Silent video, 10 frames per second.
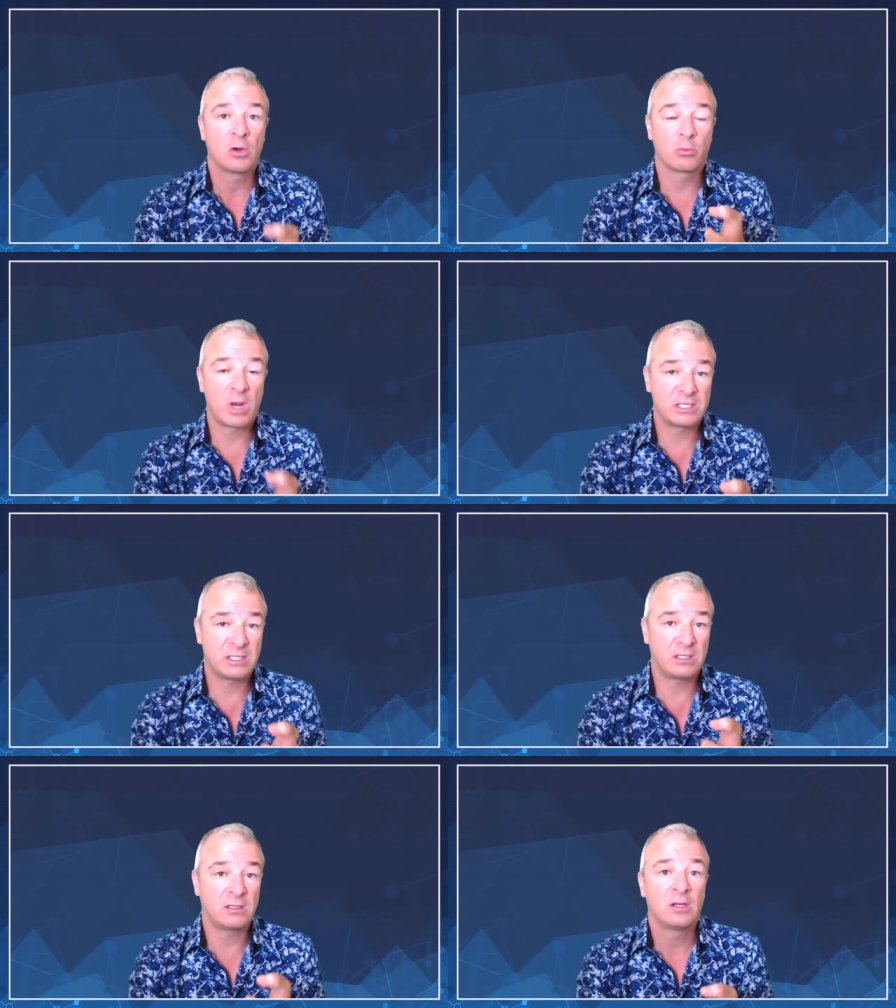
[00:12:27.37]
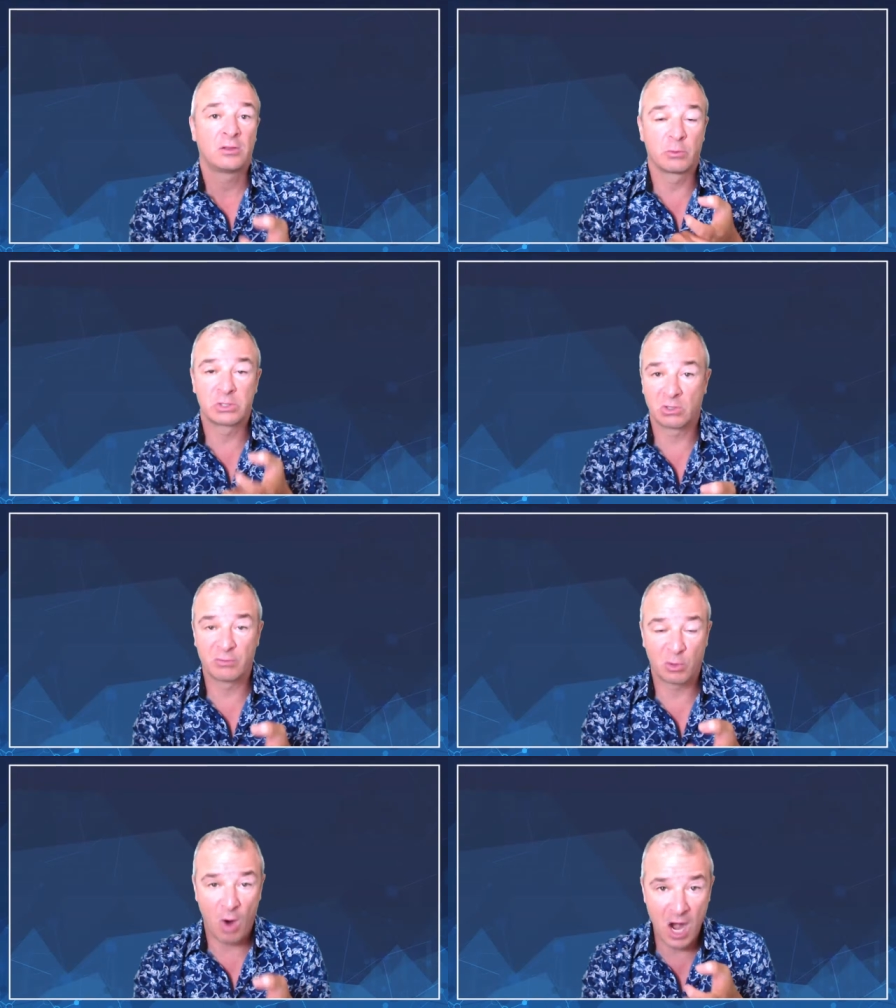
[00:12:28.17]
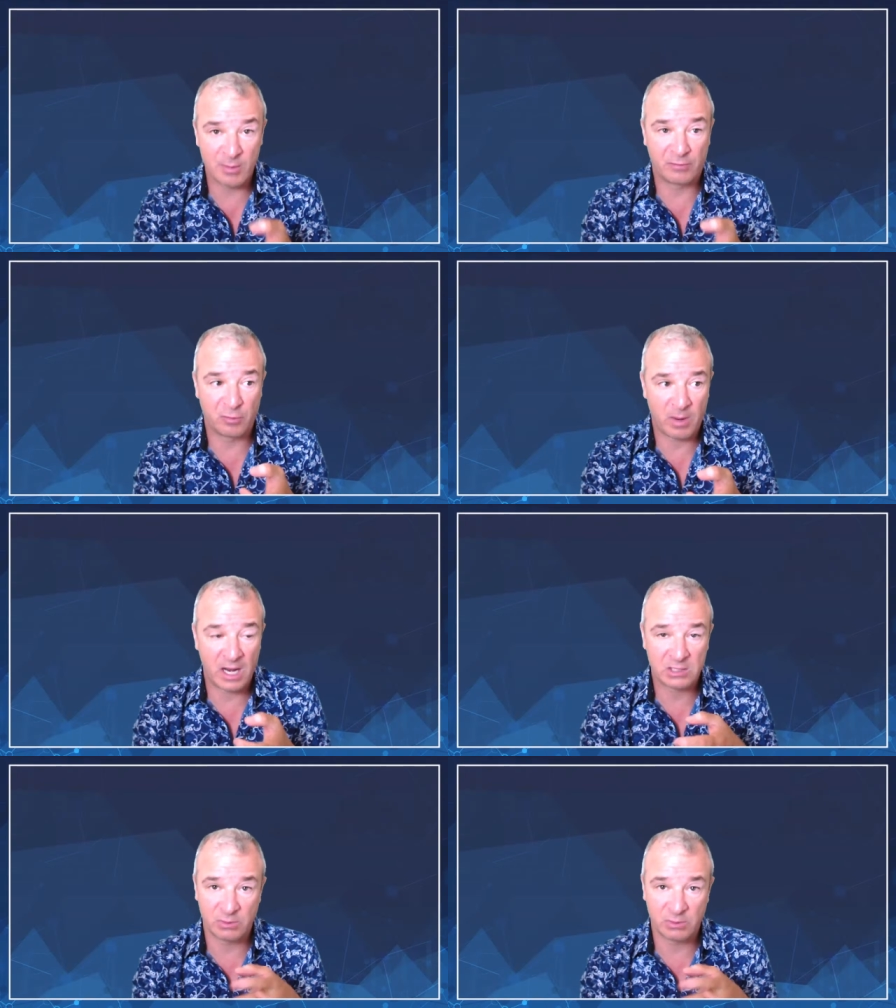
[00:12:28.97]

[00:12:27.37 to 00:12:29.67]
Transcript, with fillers: raising the reserve requirement for banks,